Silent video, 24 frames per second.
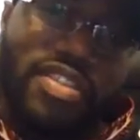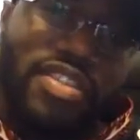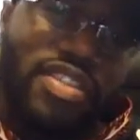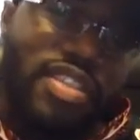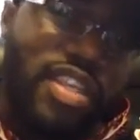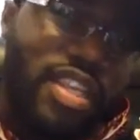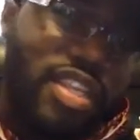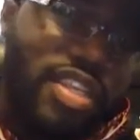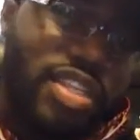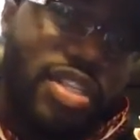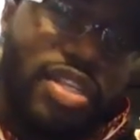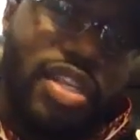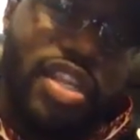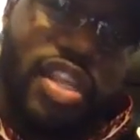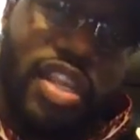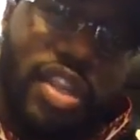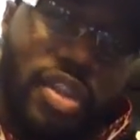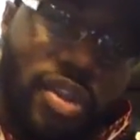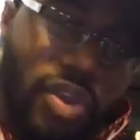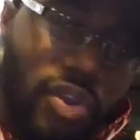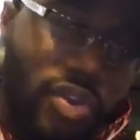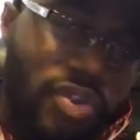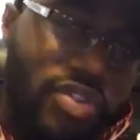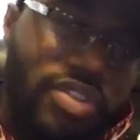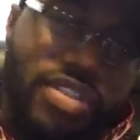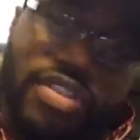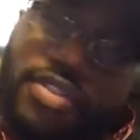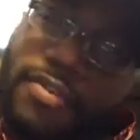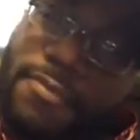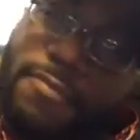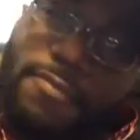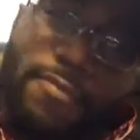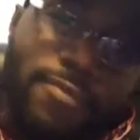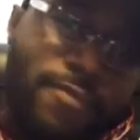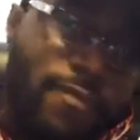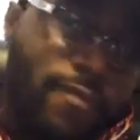6 years
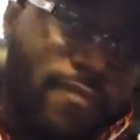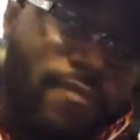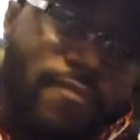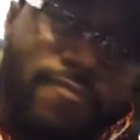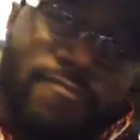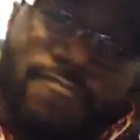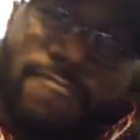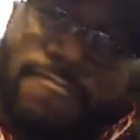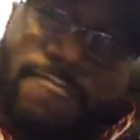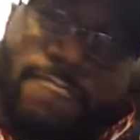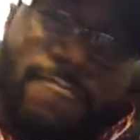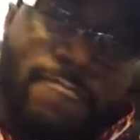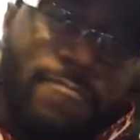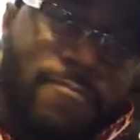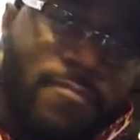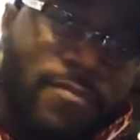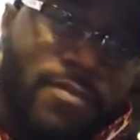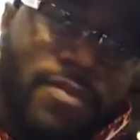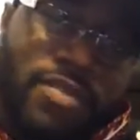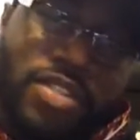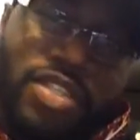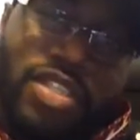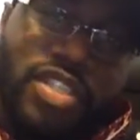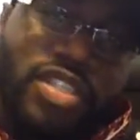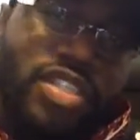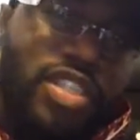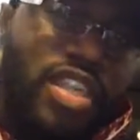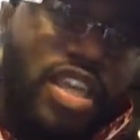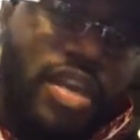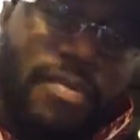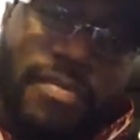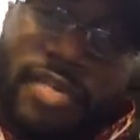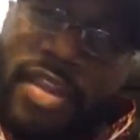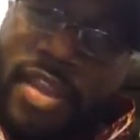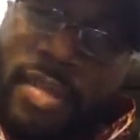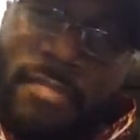just
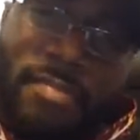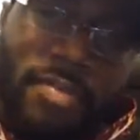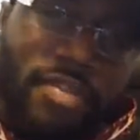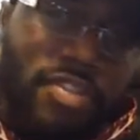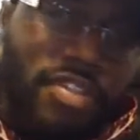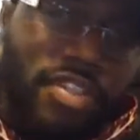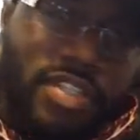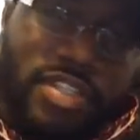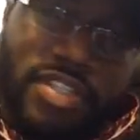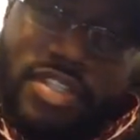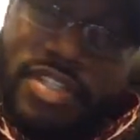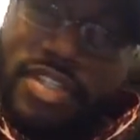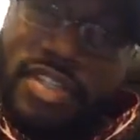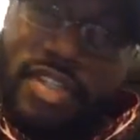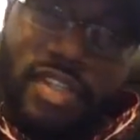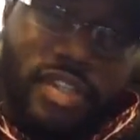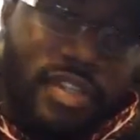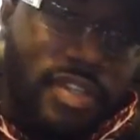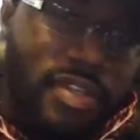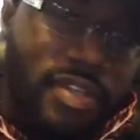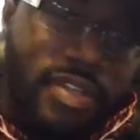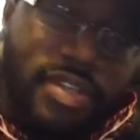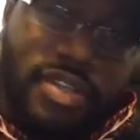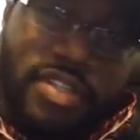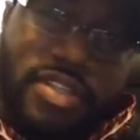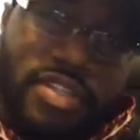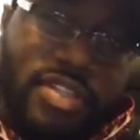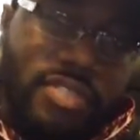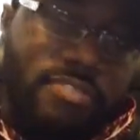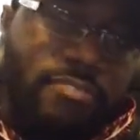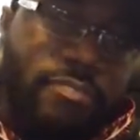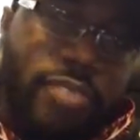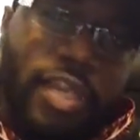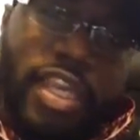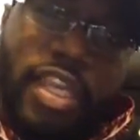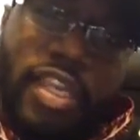coming up and just
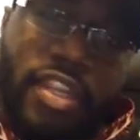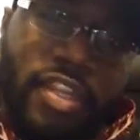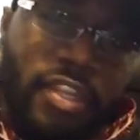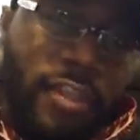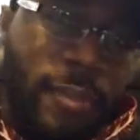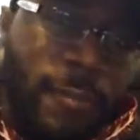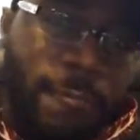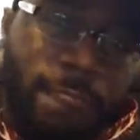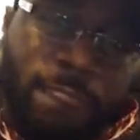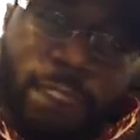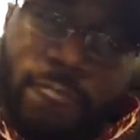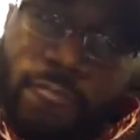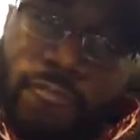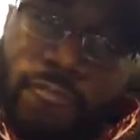beating you.